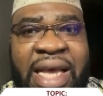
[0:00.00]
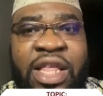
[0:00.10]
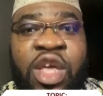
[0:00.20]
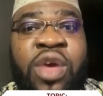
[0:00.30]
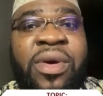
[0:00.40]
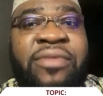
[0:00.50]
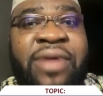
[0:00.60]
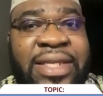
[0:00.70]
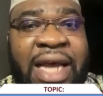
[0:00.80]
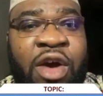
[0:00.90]
The human
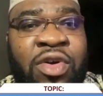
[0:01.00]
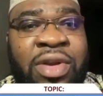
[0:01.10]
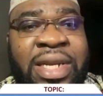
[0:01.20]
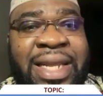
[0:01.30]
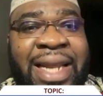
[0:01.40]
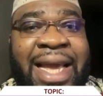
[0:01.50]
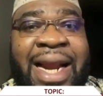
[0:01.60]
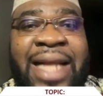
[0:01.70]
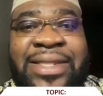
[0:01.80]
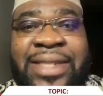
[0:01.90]
rights are only like a
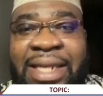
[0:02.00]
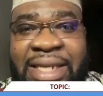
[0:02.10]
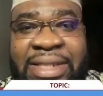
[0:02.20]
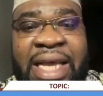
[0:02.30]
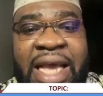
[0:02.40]
catalyst.